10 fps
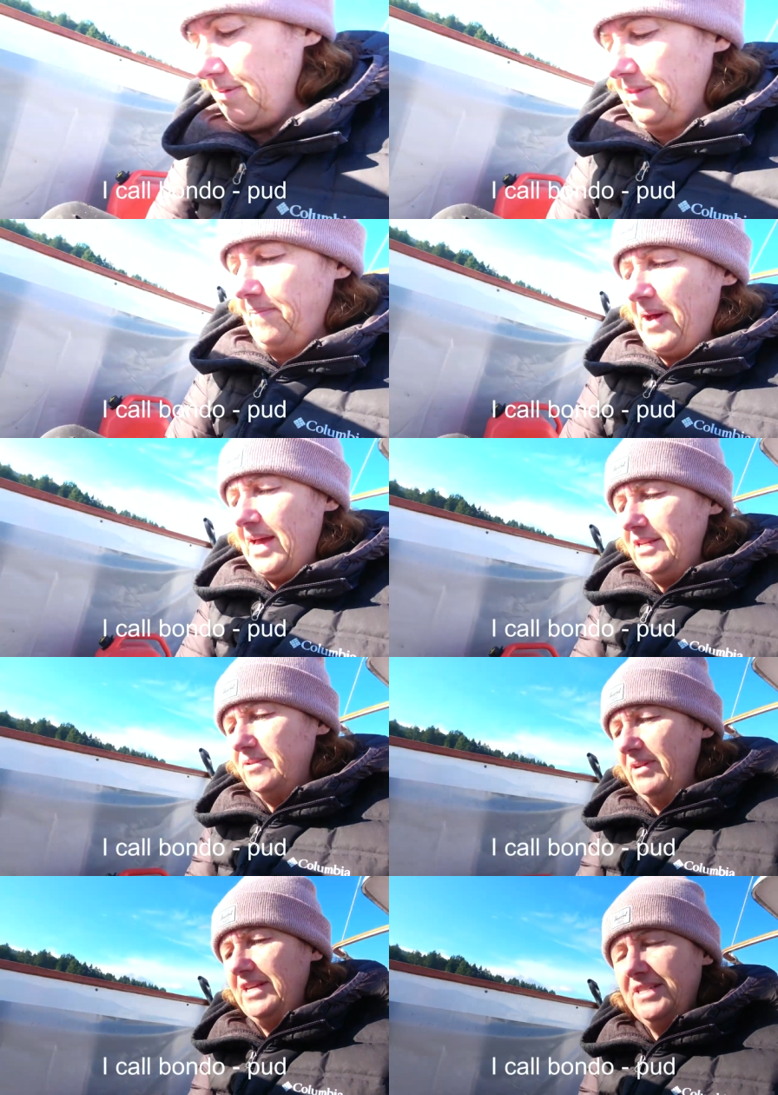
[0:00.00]
the putt
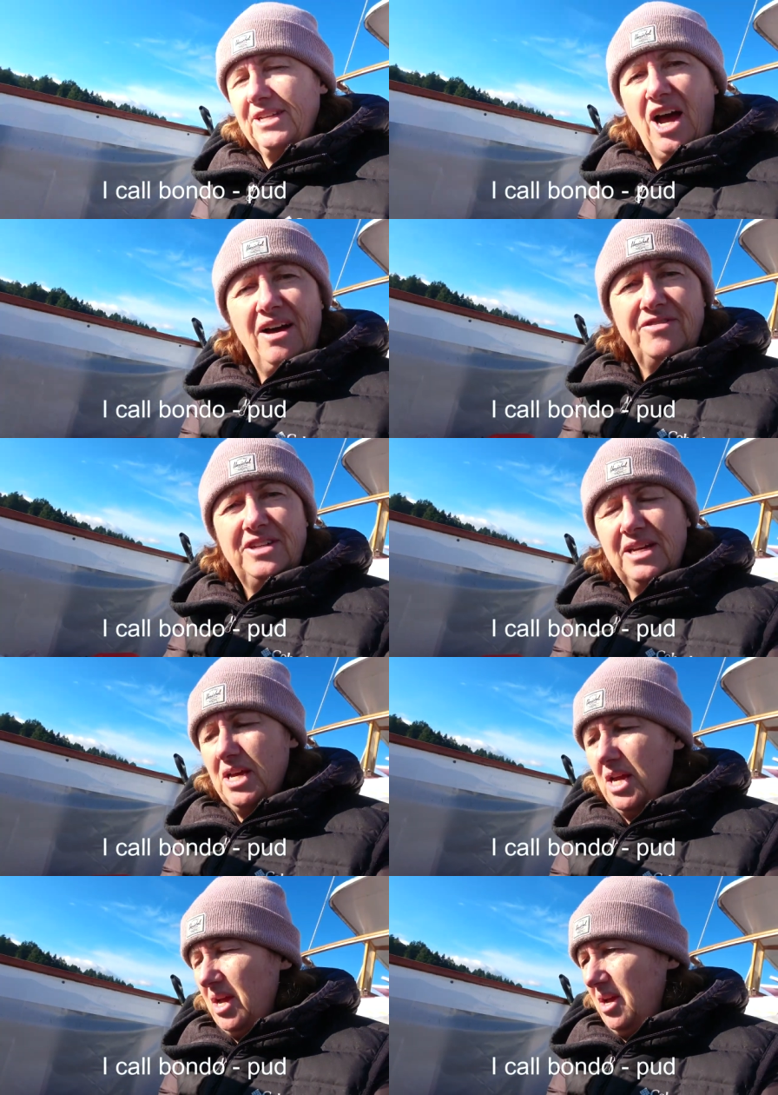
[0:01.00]
is really soft
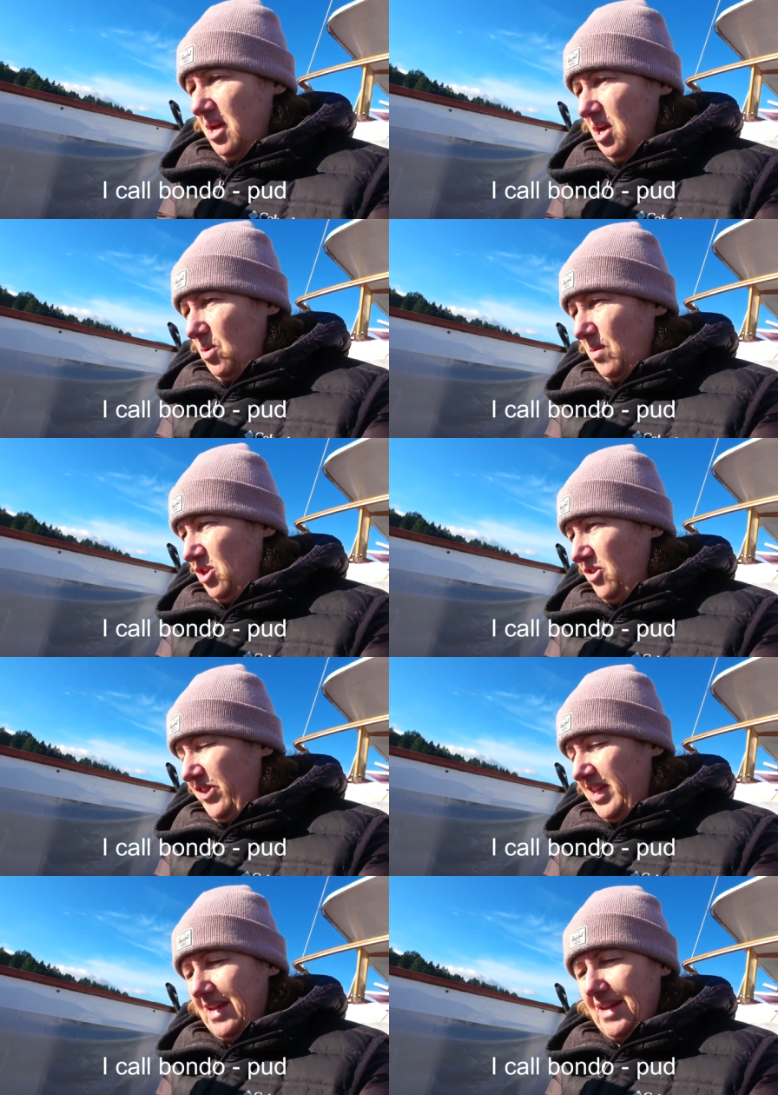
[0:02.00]
when you use
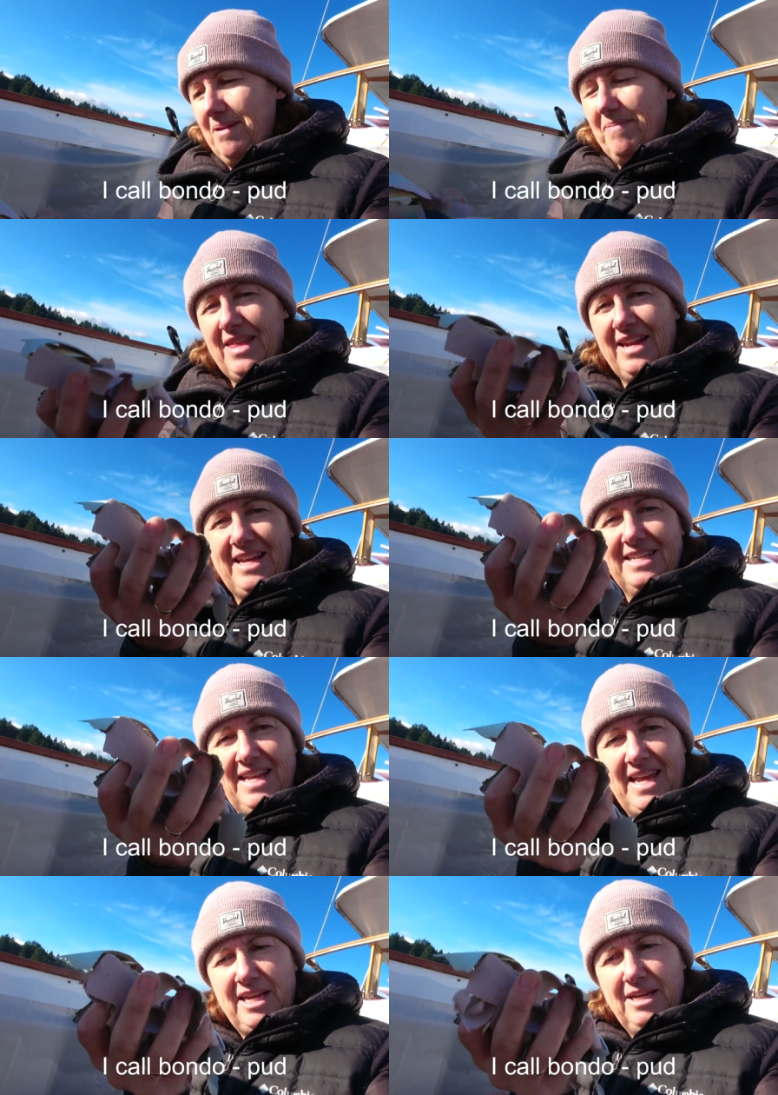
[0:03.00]
a heat gun, but then it gets
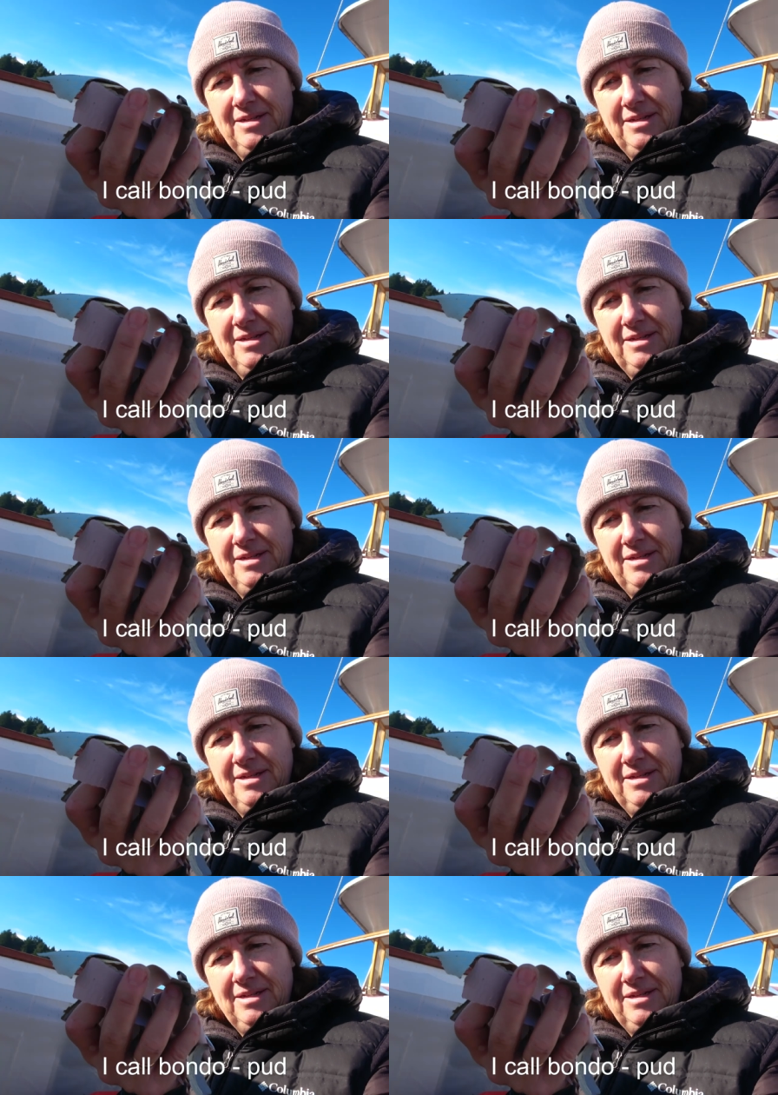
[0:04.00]
like,